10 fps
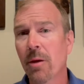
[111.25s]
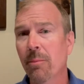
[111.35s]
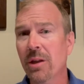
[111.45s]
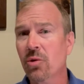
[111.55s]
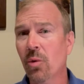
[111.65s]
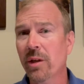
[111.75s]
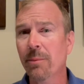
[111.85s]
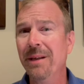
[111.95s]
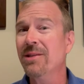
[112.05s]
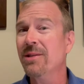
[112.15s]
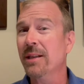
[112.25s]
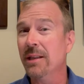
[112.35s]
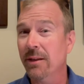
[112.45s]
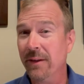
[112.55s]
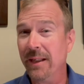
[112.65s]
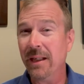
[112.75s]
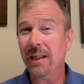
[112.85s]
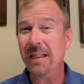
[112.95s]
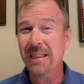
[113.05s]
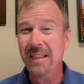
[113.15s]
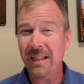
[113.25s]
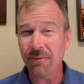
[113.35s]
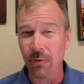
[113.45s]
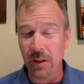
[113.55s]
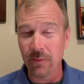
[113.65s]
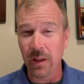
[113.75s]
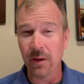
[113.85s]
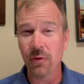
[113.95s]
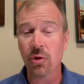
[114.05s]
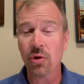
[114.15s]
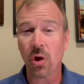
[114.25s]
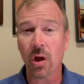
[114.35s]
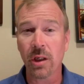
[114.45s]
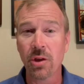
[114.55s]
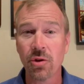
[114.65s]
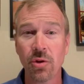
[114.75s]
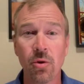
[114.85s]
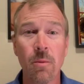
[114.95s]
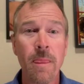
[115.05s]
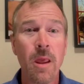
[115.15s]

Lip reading: but it's going to be significantly different than if you're talking to